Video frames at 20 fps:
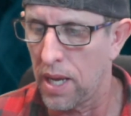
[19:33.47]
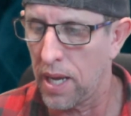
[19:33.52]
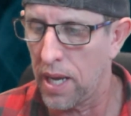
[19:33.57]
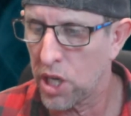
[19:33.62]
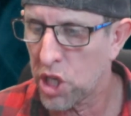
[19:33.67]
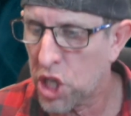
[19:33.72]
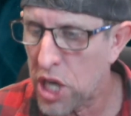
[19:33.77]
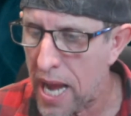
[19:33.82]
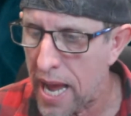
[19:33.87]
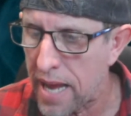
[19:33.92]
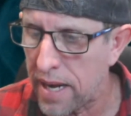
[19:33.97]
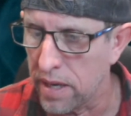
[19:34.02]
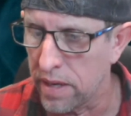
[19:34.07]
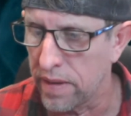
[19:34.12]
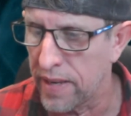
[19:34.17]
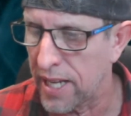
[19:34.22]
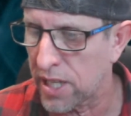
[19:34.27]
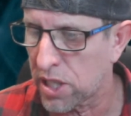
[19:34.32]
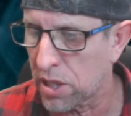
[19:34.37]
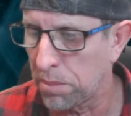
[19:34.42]
Shannon,
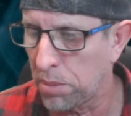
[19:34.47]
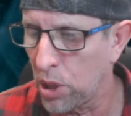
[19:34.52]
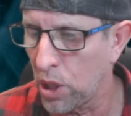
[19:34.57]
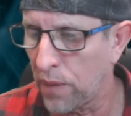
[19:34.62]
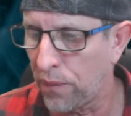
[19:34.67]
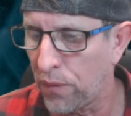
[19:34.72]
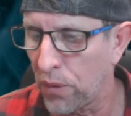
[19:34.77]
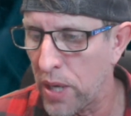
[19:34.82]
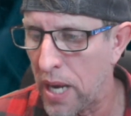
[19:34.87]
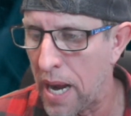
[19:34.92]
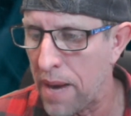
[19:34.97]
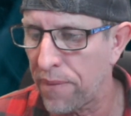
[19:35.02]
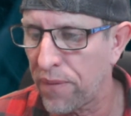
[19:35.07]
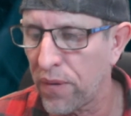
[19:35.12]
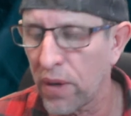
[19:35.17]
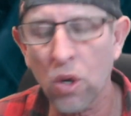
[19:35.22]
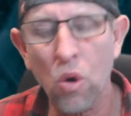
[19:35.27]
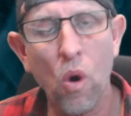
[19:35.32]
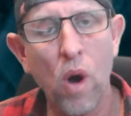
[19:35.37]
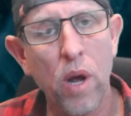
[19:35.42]
that's a beautiful name for
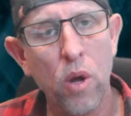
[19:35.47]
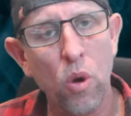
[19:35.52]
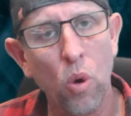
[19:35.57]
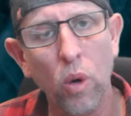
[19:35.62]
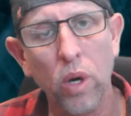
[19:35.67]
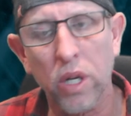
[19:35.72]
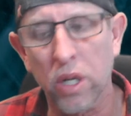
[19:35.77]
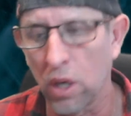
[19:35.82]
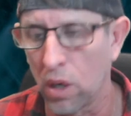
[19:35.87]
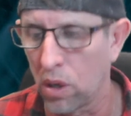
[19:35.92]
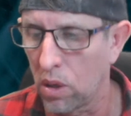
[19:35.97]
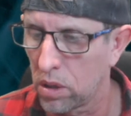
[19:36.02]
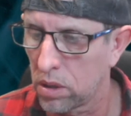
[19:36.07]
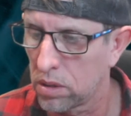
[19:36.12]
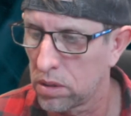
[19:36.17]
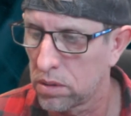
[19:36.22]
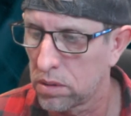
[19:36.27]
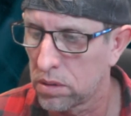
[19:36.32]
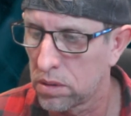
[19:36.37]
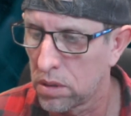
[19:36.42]
a guy or a girl.
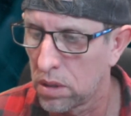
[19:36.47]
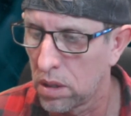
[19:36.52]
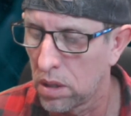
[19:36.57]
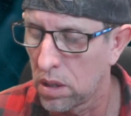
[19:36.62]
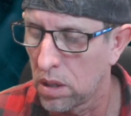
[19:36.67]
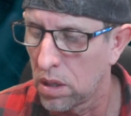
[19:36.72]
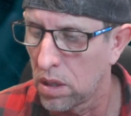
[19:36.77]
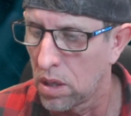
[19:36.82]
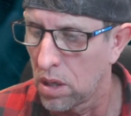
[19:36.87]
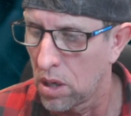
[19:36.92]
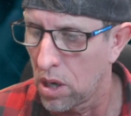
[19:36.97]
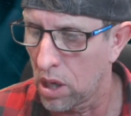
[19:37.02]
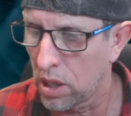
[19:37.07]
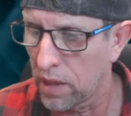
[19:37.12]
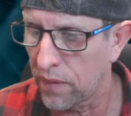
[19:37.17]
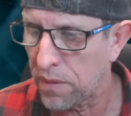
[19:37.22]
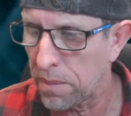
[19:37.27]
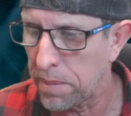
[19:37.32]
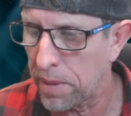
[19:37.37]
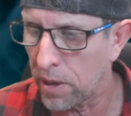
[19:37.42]
I'll
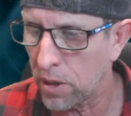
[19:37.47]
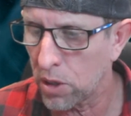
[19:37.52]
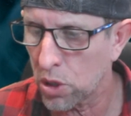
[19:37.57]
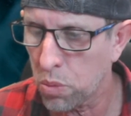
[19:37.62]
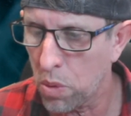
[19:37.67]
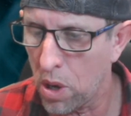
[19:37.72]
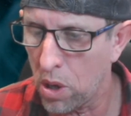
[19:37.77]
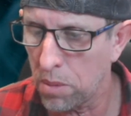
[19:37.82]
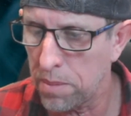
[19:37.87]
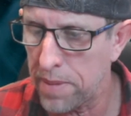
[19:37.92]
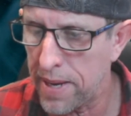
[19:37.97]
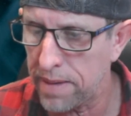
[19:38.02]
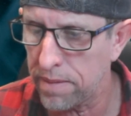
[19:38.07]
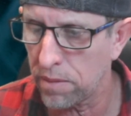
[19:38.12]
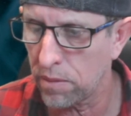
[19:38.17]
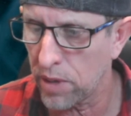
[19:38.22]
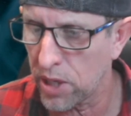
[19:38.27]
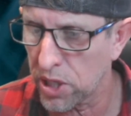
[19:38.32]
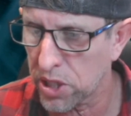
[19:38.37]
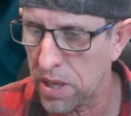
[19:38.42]
lift a beer as well, man.
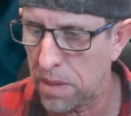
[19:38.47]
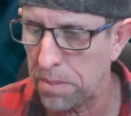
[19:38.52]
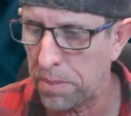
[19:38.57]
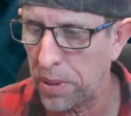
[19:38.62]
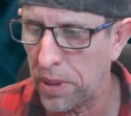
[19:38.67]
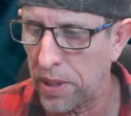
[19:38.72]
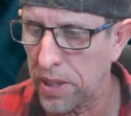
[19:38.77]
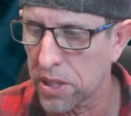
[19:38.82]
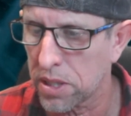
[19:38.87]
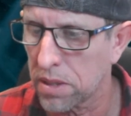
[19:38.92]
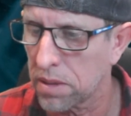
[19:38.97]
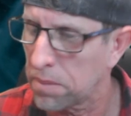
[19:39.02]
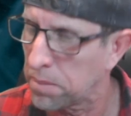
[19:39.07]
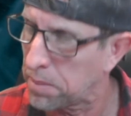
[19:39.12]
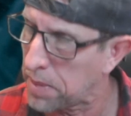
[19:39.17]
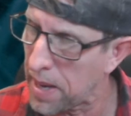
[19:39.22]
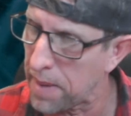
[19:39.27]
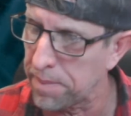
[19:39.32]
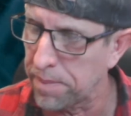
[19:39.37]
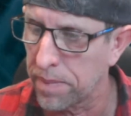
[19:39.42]
Rest in peace.
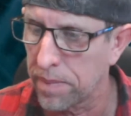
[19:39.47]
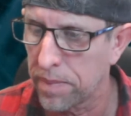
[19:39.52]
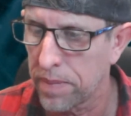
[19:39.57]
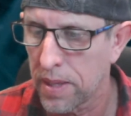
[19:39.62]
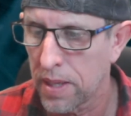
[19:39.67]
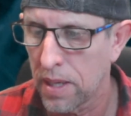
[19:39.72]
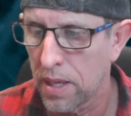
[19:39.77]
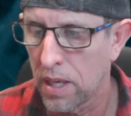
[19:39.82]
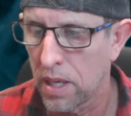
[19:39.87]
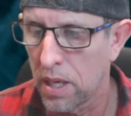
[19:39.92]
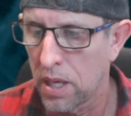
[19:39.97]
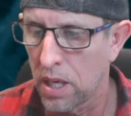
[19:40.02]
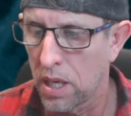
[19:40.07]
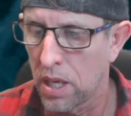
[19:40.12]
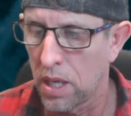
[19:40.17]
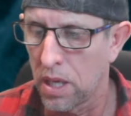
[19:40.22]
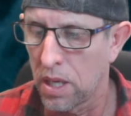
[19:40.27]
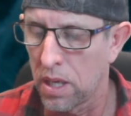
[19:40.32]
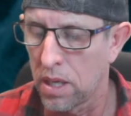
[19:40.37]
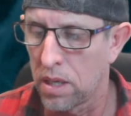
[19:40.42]
Bam.
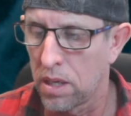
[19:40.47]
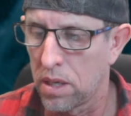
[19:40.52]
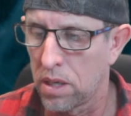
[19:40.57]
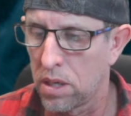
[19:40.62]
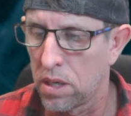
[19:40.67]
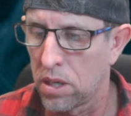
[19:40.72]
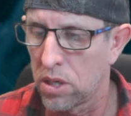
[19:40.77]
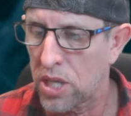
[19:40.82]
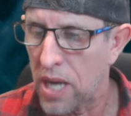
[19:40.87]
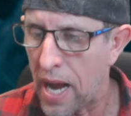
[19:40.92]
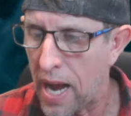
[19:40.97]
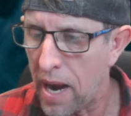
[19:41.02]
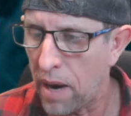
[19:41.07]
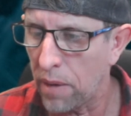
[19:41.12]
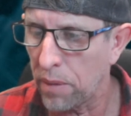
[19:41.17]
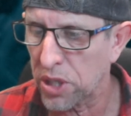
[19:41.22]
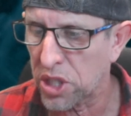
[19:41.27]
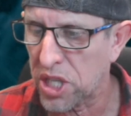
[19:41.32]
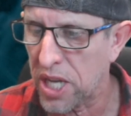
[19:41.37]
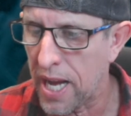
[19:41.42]

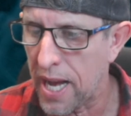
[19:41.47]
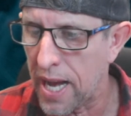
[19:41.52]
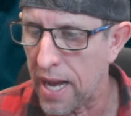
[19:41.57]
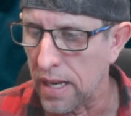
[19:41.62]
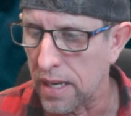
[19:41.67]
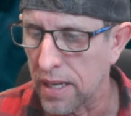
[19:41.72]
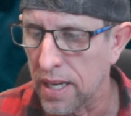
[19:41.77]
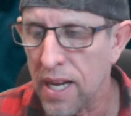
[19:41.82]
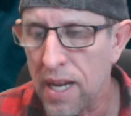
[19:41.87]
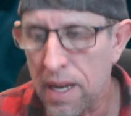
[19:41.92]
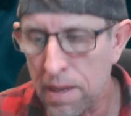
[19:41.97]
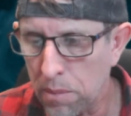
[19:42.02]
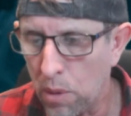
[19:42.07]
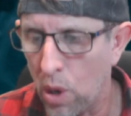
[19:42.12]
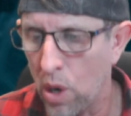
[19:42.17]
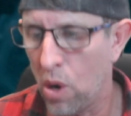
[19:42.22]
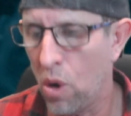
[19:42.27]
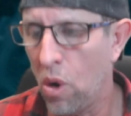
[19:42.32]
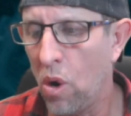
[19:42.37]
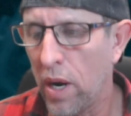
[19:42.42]
Sahara Sand, in
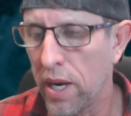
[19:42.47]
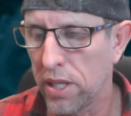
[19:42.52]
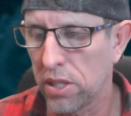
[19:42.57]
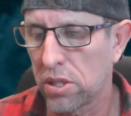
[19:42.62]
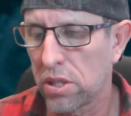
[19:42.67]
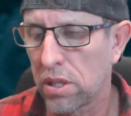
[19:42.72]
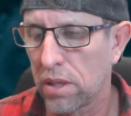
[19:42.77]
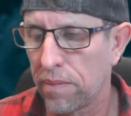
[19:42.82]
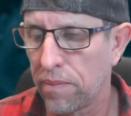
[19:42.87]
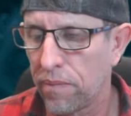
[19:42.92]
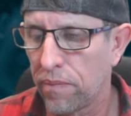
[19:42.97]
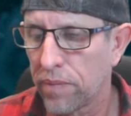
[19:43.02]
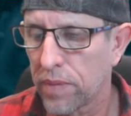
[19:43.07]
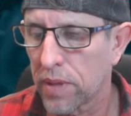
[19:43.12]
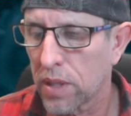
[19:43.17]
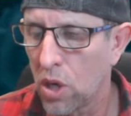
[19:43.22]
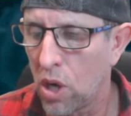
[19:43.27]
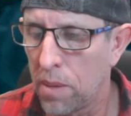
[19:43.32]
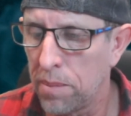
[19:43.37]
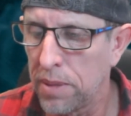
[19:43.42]
my eyes.
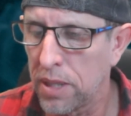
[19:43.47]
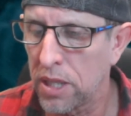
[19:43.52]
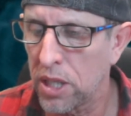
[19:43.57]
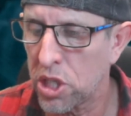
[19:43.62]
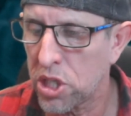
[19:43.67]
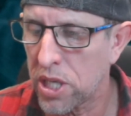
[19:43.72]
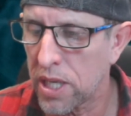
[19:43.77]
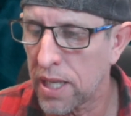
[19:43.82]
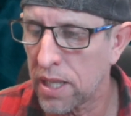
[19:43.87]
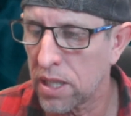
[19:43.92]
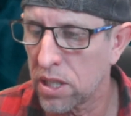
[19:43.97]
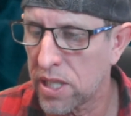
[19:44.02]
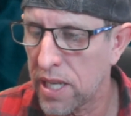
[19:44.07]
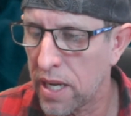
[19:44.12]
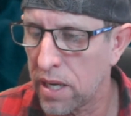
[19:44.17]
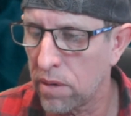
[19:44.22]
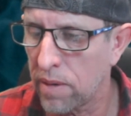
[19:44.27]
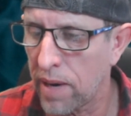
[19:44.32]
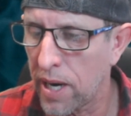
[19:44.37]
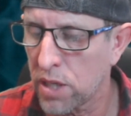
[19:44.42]
I'm enlisting at the
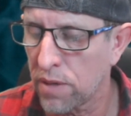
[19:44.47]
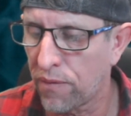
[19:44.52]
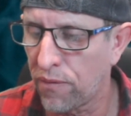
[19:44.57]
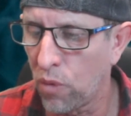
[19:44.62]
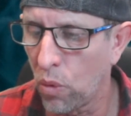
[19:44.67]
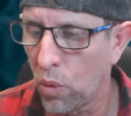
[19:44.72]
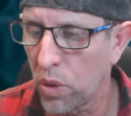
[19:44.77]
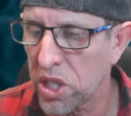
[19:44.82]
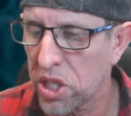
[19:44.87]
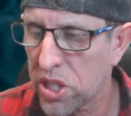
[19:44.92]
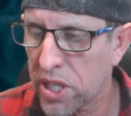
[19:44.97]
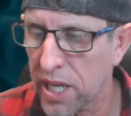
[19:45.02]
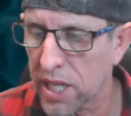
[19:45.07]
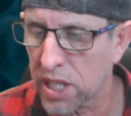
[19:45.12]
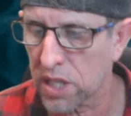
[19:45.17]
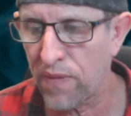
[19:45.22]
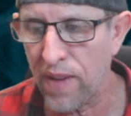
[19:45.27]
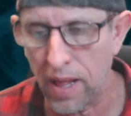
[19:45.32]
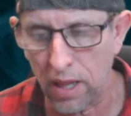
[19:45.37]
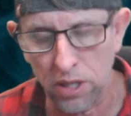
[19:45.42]
tender age of
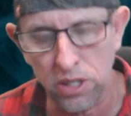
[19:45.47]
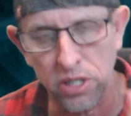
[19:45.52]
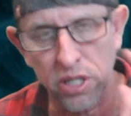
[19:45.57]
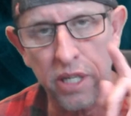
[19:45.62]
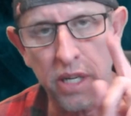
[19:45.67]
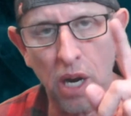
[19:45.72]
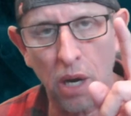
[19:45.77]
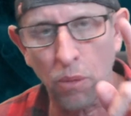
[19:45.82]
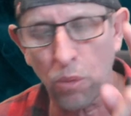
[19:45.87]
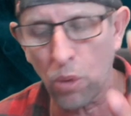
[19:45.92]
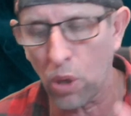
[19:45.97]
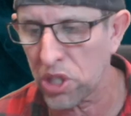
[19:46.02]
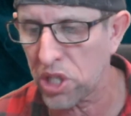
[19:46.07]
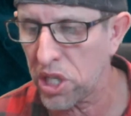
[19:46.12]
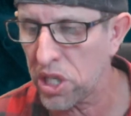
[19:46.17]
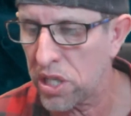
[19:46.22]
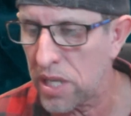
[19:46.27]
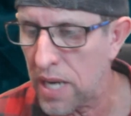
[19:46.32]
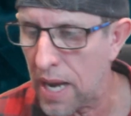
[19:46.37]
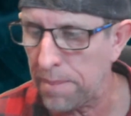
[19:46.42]
46, Valentino
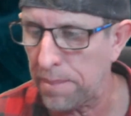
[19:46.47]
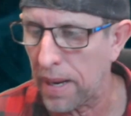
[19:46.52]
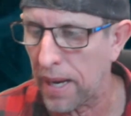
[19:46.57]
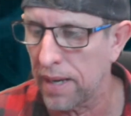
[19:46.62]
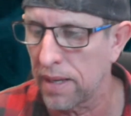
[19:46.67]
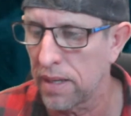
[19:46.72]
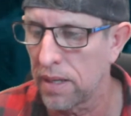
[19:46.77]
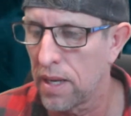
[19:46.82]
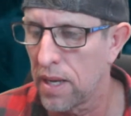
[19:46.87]
Rossi's number.